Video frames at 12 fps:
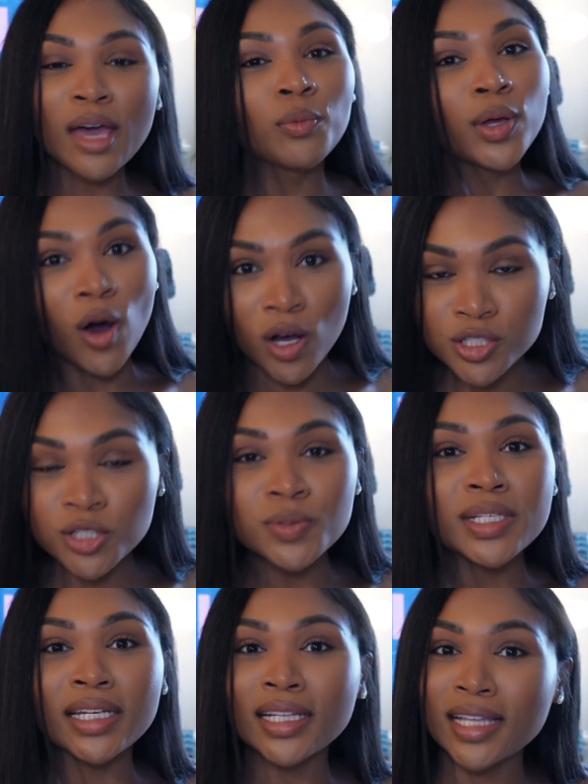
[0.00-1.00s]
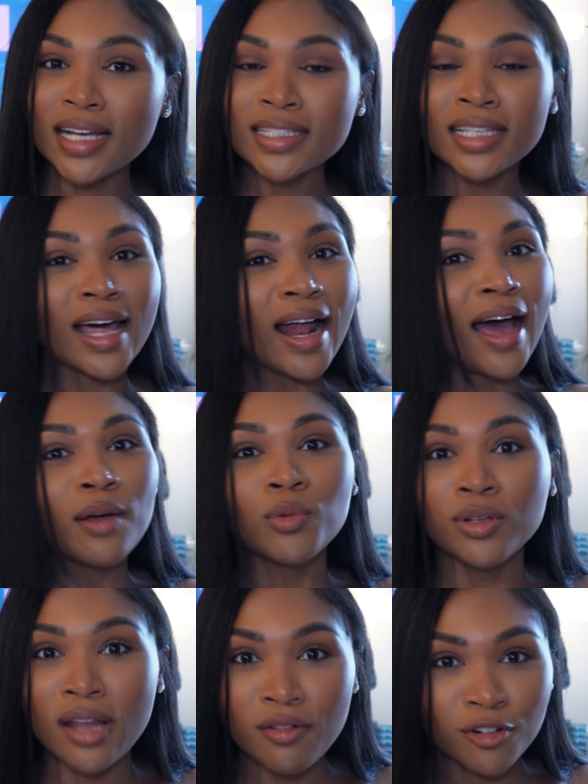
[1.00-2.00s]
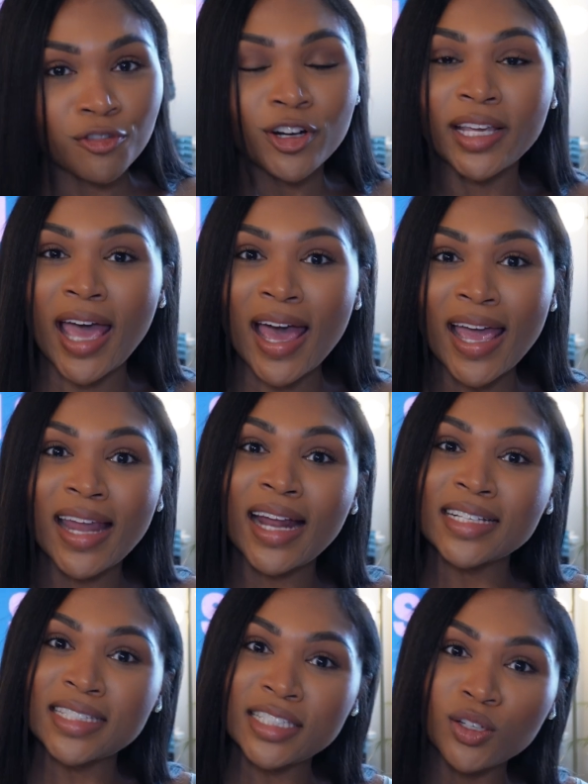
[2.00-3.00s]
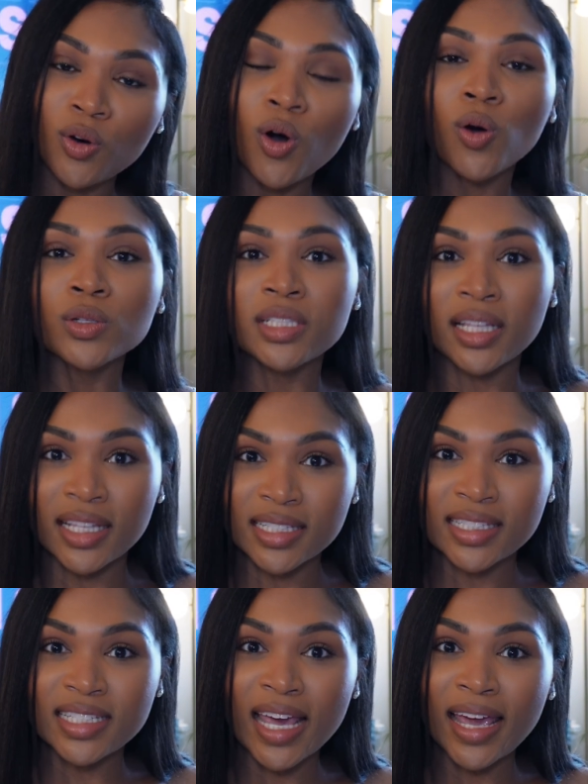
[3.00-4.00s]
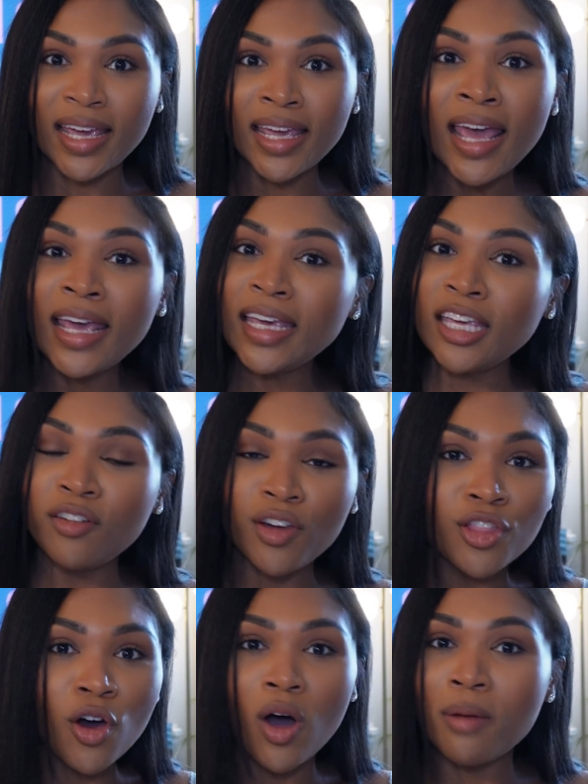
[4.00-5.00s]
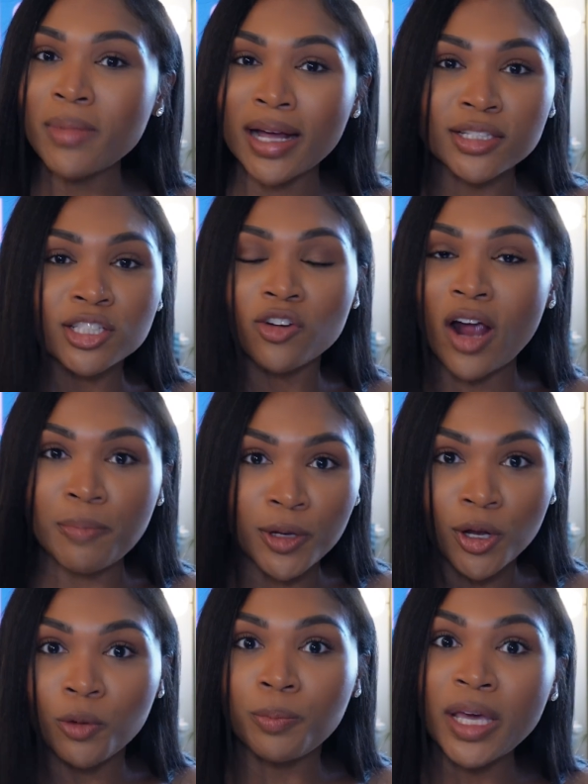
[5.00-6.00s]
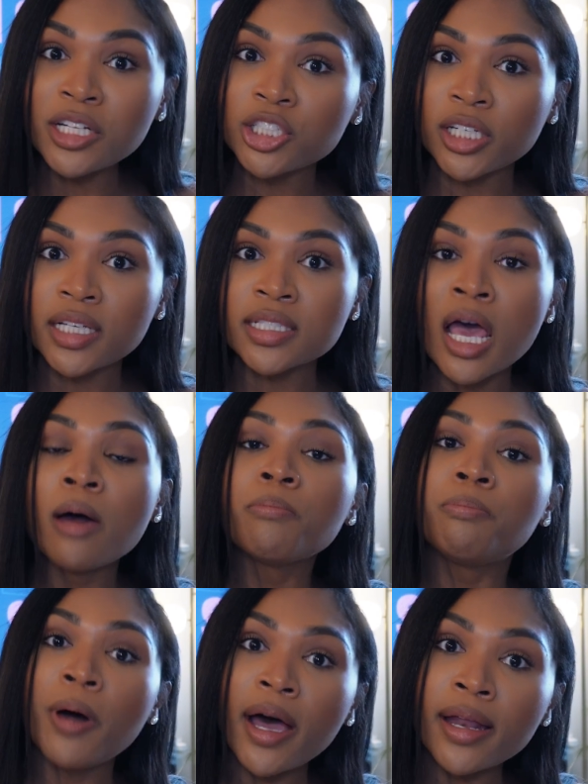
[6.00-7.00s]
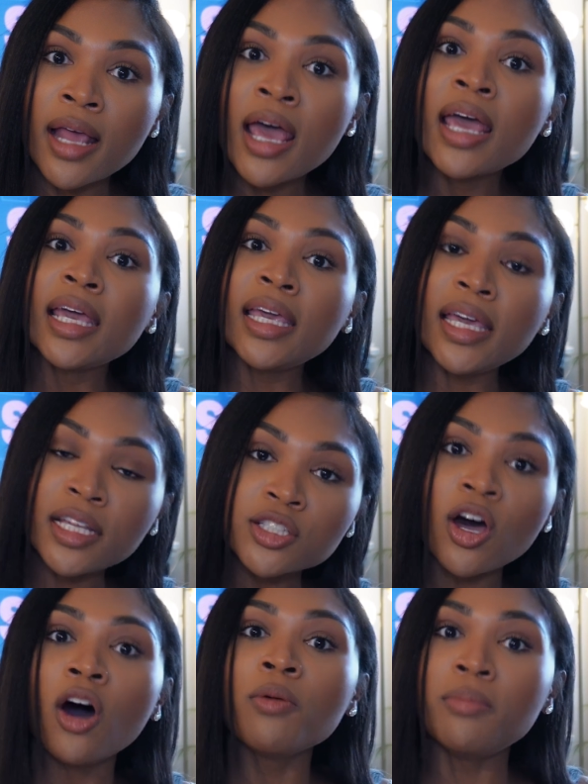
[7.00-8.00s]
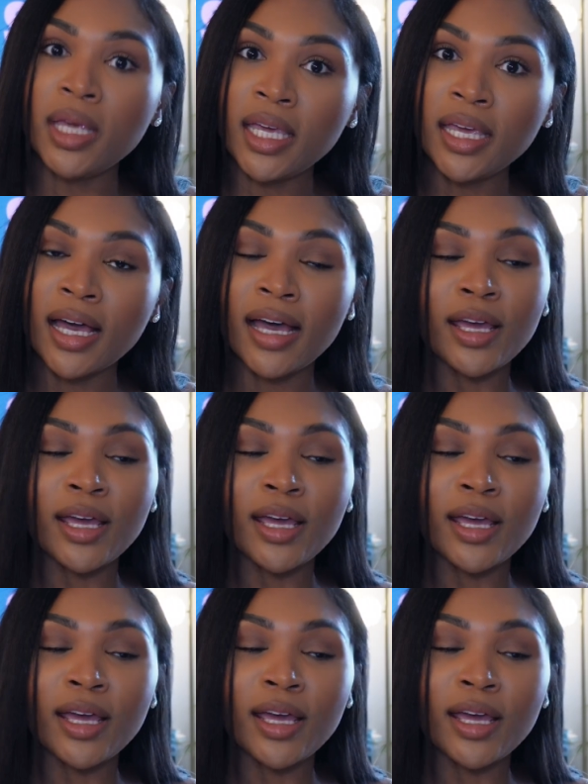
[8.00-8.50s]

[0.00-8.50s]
And we also did a lesson that I will never forget, and I still hold to this day, even though I'm not scrapping no bitches, but he taught me